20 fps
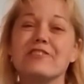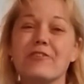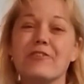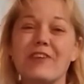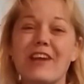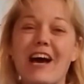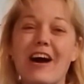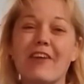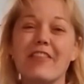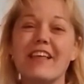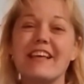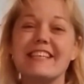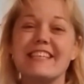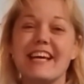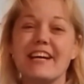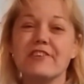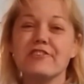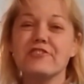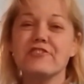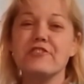So now that
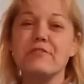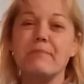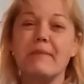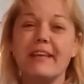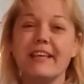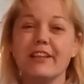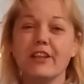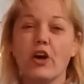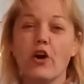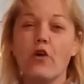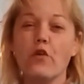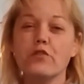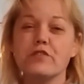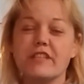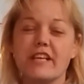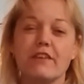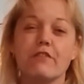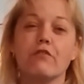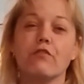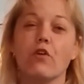Dexter's
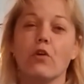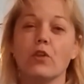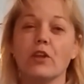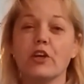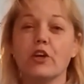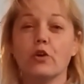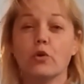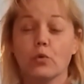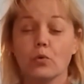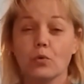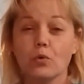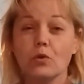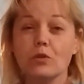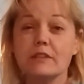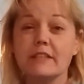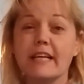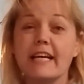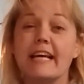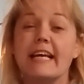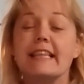meatloafs have fully
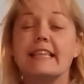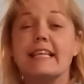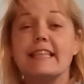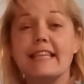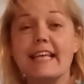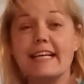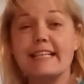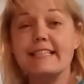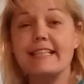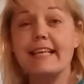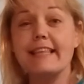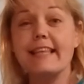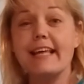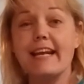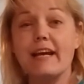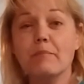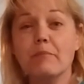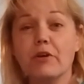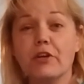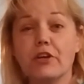cooled, the next thing
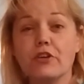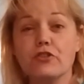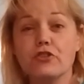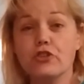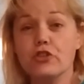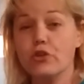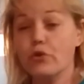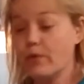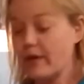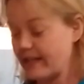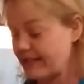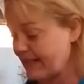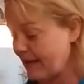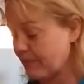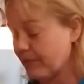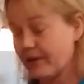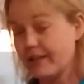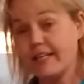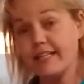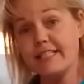that I'm going to do is
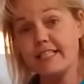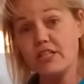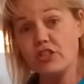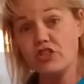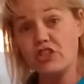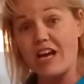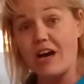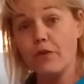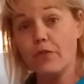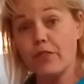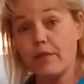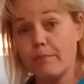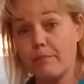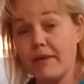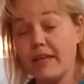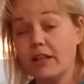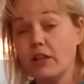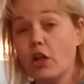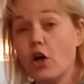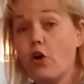I'm going to dish out the
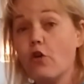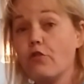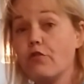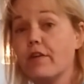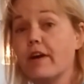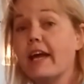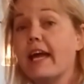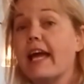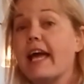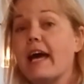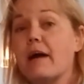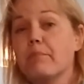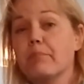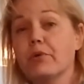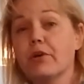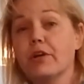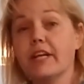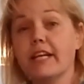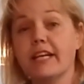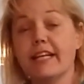meatloaf
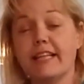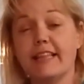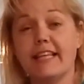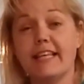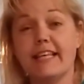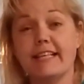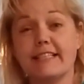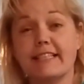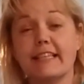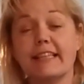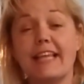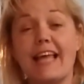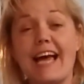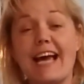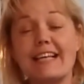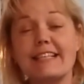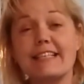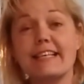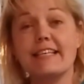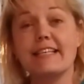and put it in these
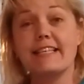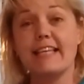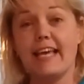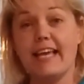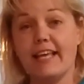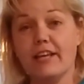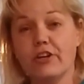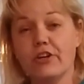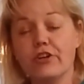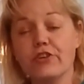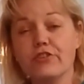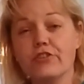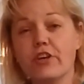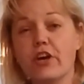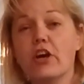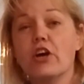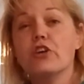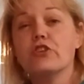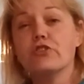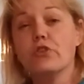glass containers
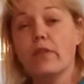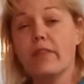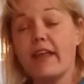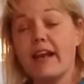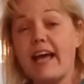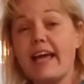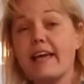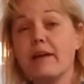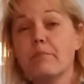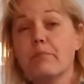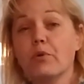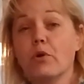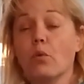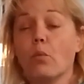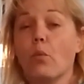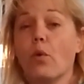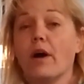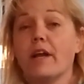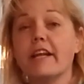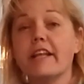so that I can
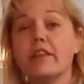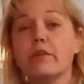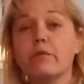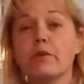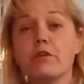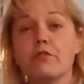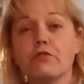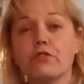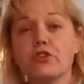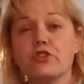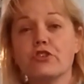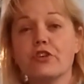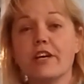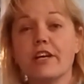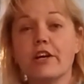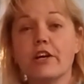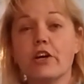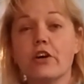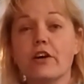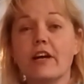put one in the
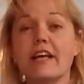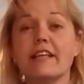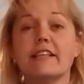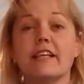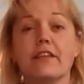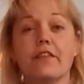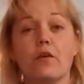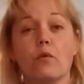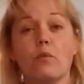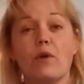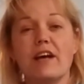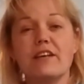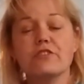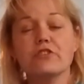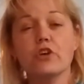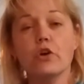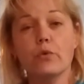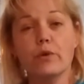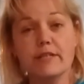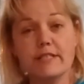refrigerator and then the
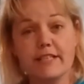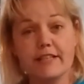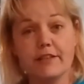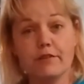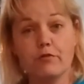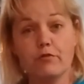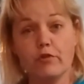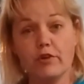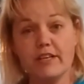rest go into the